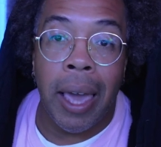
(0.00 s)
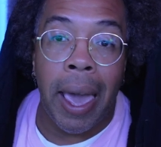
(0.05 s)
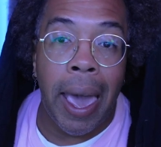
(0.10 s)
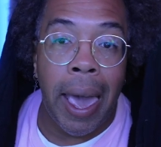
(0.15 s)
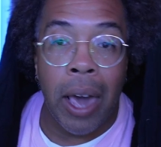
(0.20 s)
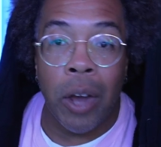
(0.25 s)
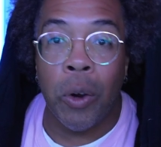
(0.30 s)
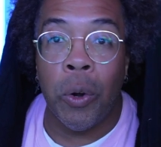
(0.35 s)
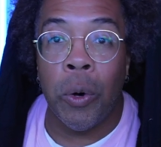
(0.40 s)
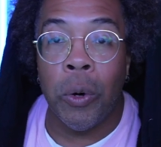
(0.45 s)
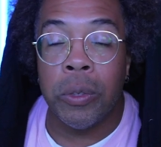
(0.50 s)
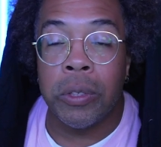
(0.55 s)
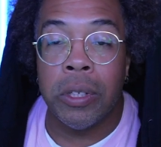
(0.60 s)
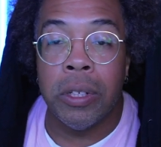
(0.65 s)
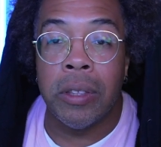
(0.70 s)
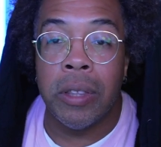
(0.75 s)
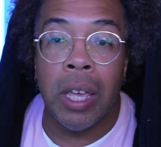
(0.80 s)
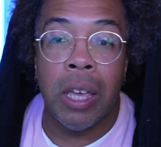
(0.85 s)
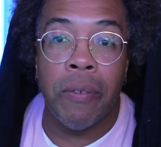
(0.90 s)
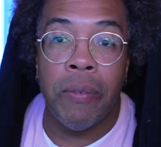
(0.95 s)
adults, to
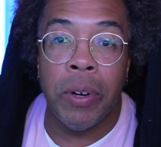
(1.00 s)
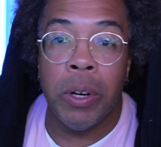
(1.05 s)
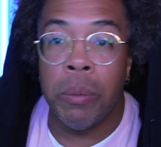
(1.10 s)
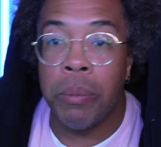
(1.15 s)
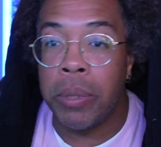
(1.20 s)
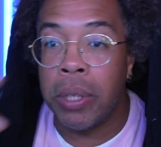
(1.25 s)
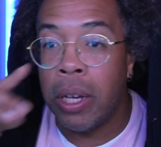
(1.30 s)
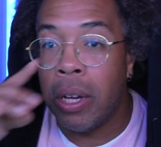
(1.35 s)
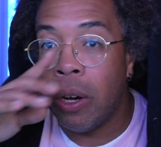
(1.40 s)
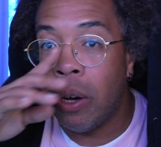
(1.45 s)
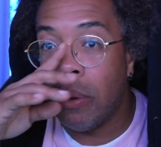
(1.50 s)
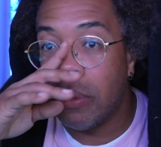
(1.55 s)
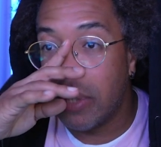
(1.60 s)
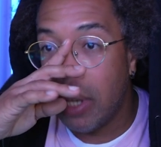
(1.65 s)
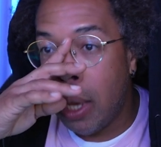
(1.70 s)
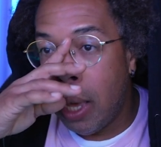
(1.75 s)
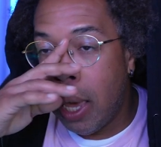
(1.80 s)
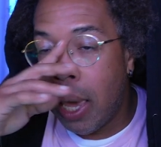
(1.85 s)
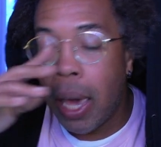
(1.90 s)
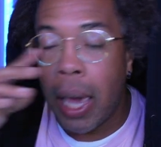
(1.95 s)
think for themselves
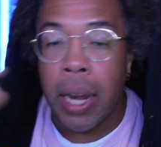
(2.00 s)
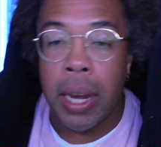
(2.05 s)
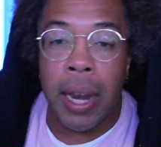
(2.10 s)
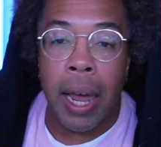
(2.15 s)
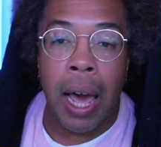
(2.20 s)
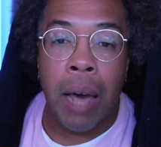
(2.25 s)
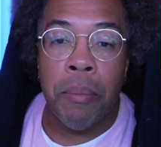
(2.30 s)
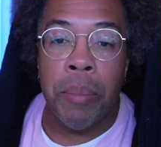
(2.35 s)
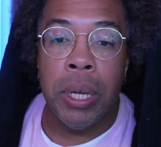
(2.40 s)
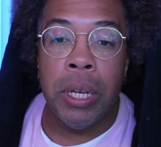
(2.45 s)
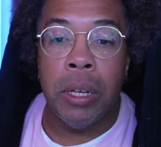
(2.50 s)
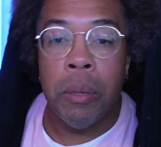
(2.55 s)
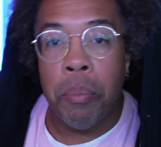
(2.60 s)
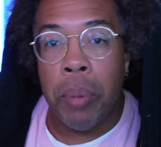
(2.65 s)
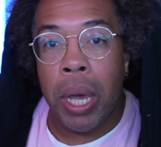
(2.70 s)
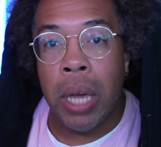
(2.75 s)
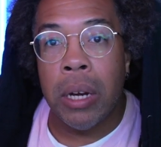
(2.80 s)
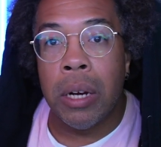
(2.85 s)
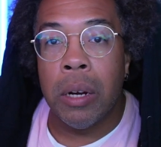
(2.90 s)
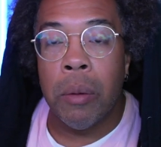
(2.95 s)
and not be
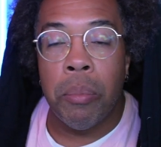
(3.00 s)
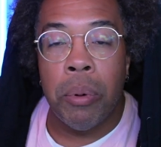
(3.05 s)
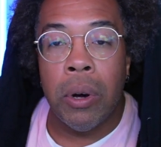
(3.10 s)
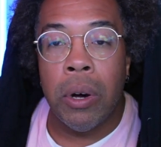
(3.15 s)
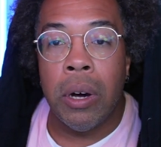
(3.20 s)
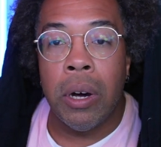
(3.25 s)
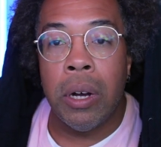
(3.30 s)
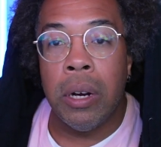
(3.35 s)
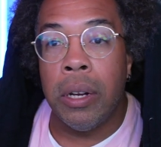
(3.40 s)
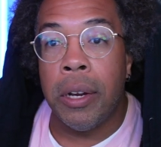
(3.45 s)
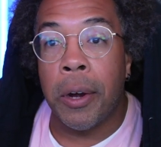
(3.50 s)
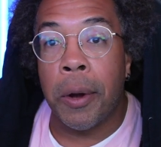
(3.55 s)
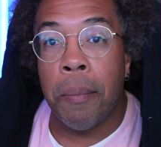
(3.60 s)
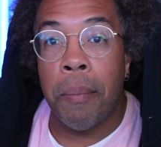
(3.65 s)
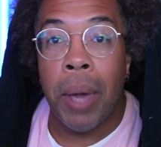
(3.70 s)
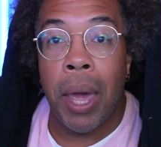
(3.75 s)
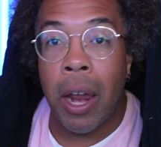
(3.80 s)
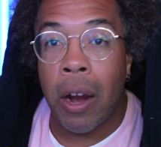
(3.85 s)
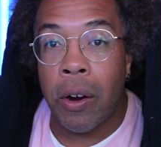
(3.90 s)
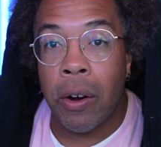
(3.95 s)
dependent upon their
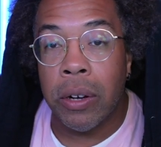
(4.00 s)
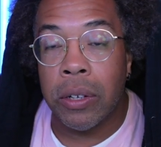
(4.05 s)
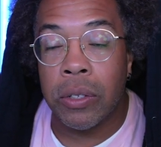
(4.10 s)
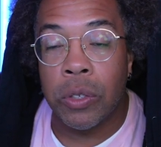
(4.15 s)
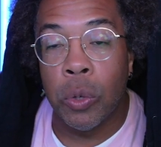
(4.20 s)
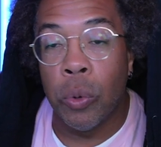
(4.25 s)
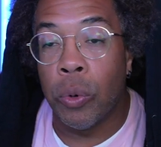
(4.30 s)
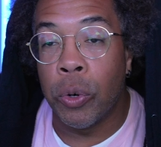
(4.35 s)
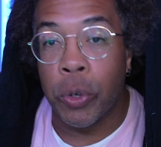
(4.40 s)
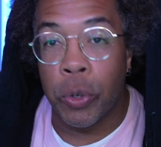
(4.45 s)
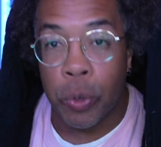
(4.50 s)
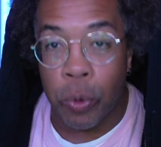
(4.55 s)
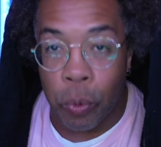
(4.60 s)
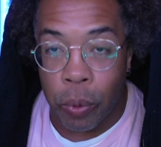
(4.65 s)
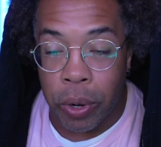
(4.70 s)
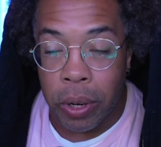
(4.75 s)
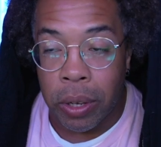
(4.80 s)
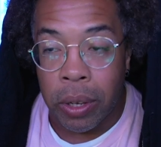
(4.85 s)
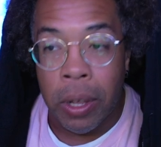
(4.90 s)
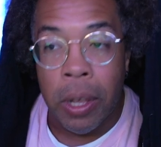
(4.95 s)
parents to a
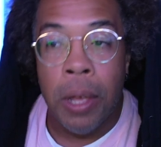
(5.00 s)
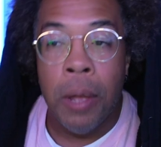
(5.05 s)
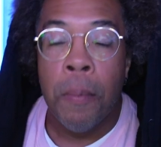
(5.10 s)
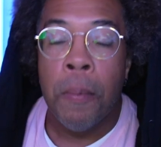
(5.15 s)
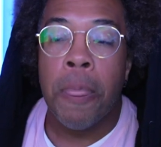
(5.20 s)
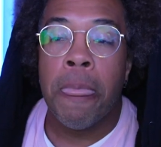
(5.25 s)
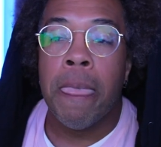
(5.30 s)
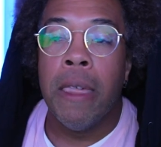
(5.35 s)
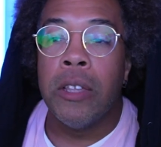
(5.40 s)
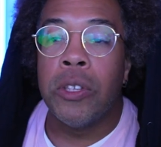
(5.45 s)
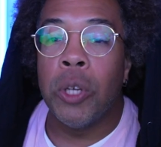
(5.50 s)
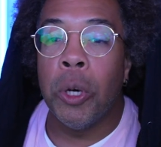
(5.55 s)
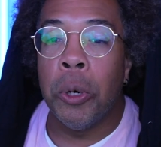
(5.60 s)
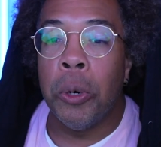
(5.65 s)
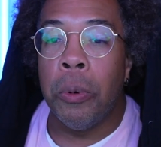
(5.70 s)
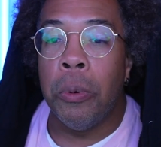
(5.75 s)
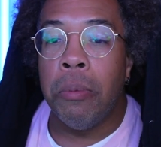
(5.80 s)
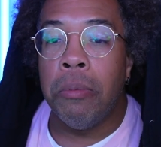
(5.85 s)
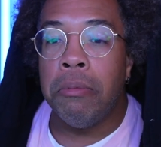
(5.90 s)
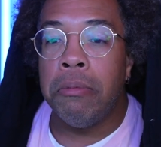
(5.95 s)
degree.
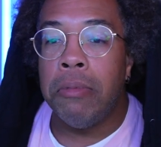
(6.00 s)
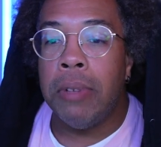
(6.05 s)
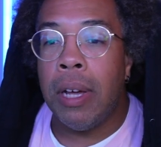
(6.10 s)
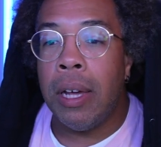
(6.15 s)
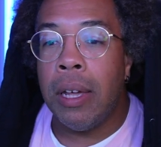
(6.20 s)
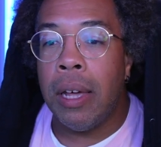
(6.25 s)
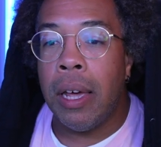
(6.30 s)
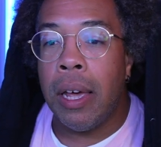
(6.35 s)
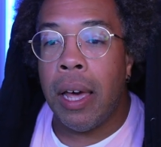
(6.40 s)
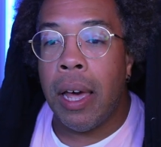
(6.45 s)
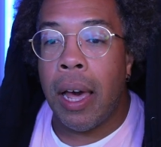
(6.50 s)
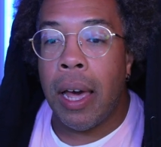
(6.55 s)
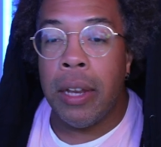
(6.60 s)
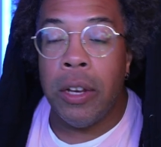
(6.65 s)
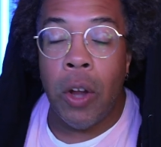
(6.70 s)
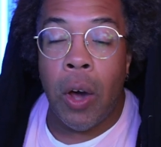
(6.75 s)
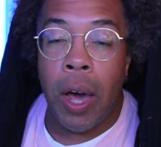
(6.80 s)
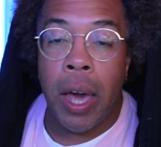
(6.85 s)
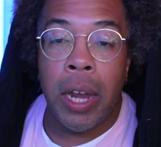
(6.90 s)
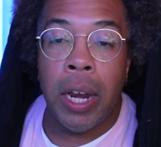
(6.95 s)
So
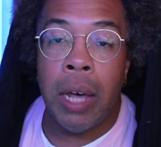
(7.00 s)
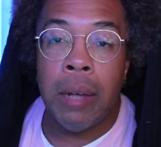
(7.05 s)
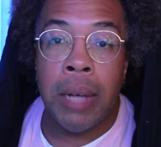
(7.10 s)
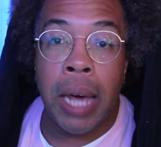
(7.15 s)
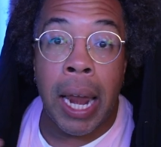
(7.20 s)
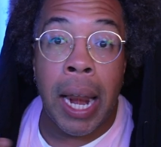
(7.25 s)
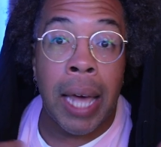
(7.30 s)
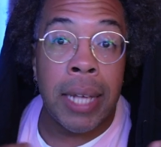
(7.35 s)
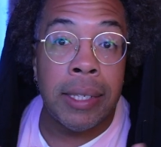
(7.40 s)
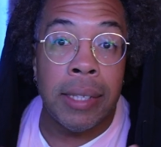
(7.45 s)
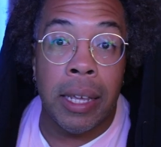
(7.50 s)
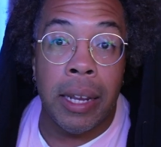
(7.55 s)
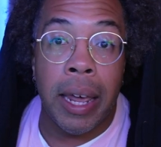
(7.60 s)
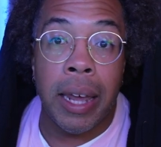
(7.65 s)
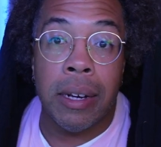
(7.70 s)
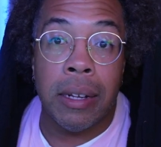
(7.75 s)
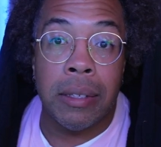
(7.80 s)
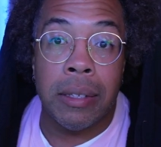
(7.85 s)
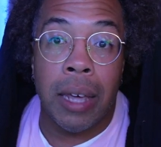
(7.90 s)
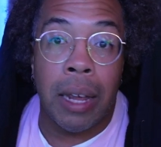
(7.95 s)
no, and I say
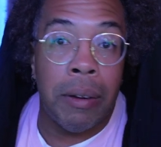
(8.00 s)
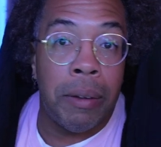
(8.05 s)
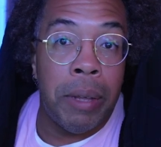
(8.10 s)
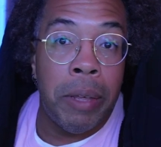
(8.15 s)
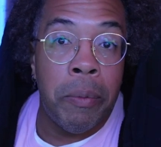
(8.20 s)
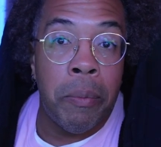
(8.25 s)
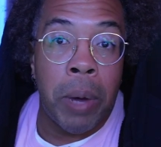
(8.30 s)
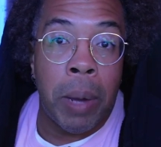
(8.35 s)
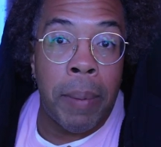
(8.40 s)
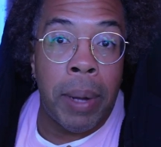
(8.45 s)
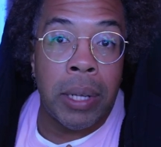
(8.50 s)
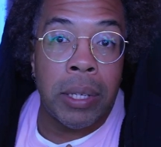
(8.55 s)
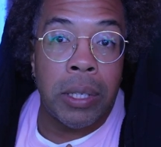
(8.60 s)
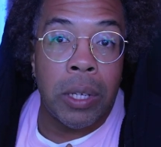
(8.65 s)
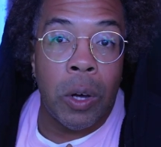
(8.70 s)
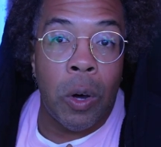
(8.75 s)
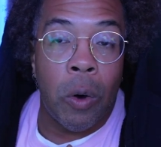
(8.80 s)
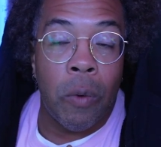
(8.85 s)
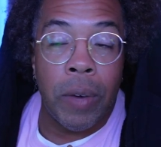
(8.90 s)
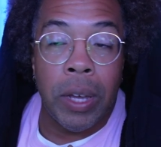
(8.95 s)
that to say, even by
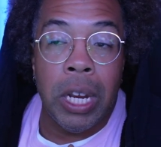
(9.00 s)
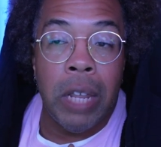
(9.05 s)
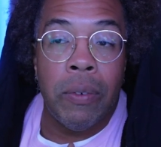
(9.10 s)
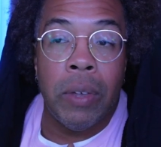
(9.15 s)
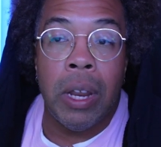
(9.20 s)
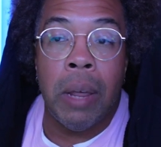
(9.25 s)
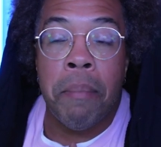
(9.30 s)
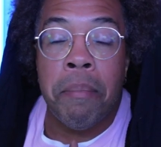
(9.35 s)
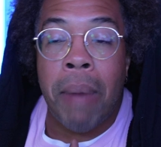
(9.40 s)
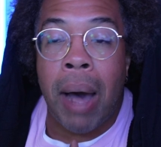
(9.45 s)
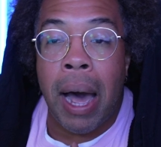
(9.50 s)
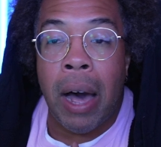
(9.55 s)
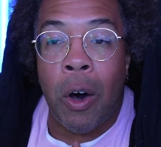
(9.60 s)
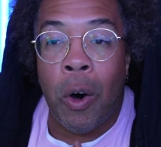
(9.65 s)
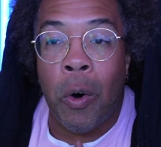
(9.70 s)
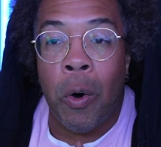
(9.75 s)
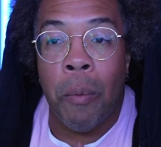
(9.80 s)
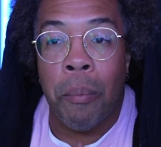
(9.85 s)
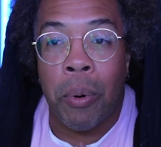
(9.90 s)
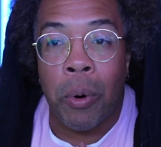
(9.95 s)
myself and even in my
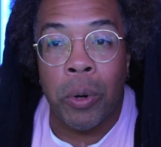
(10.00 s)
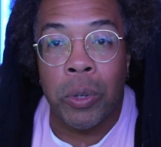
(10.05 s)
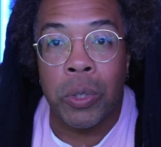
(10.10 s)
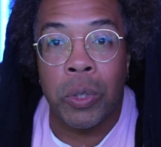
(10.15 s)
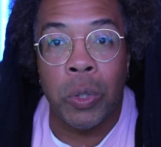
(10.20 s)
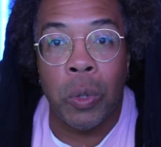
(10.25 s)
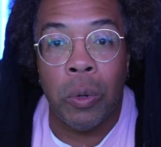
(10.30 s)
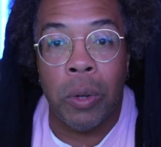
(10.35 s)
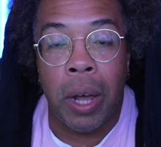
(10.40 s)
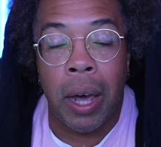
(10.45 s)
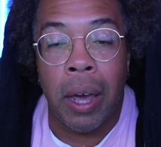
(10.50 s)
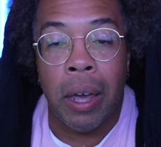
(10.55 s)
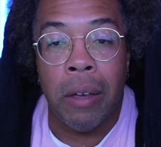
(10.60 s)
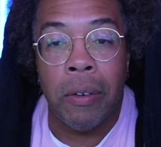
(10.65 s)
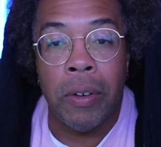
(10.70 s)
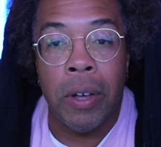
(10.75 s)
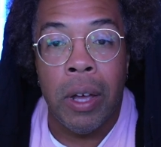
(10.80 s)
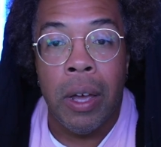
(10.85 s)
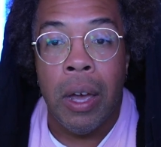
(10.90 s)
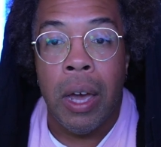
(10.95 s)
own personal
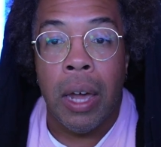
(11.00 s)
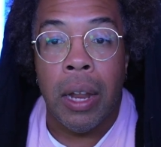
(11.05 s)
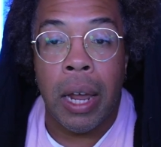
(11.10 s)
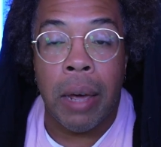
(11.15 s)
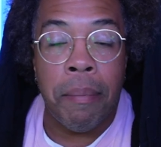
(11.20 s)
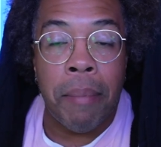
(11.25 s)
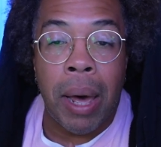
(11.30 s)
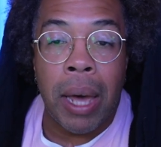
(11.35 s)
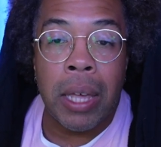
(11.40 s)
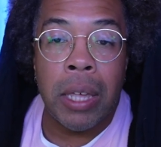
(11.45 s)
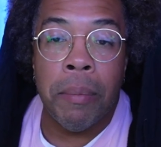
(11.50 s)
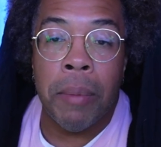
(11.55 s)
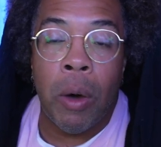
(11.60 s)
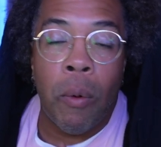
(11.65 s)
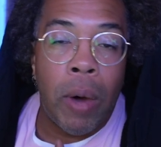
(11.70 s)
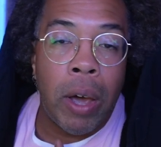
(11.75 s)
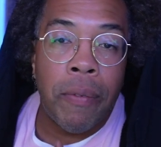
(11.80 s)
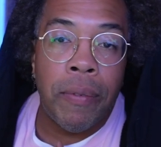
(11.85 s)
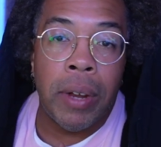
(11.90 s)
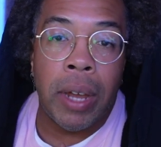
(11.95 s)
life, like my
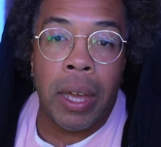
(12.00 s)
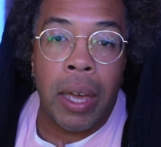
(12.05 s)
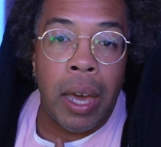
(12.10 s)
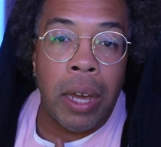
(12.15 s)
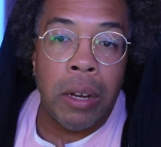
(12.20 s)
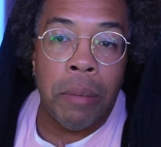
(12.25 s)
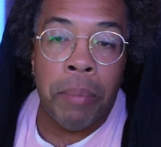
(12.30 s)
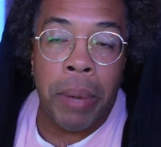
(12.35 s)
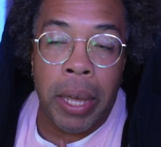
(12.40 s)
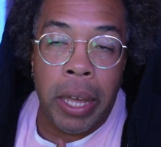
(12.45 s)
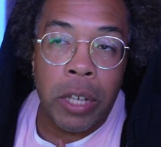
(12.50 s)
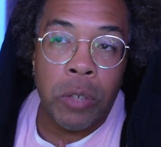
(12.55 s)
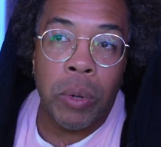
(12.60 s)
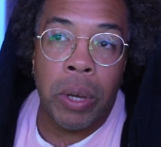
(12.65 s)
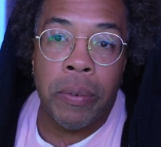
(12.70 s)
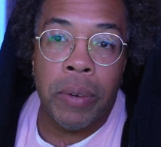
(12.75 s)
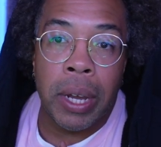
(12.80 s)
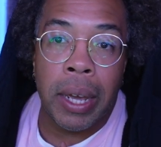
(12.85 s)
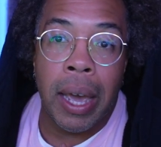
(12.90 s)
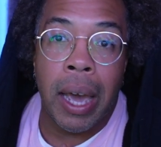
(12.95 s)
ex-wife
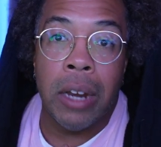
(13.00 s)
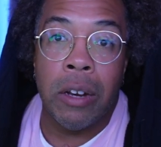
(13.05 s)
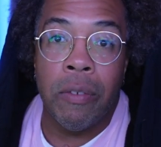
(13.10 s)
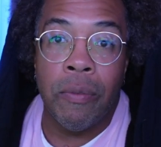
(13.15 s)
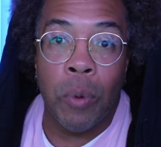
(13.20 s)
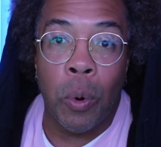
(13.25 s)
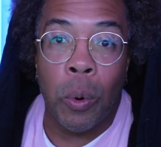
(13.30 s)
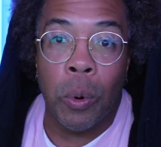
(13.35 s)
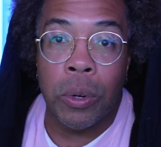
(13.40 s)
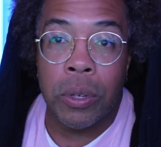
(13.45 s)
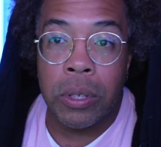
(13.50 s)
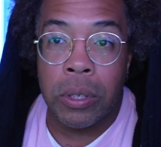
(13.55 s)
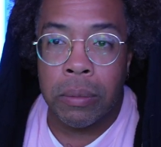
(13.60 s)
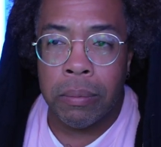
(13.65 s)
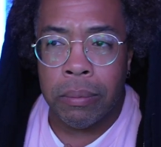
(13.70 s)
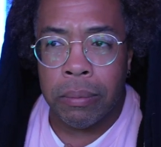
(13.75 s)
and I got divorced.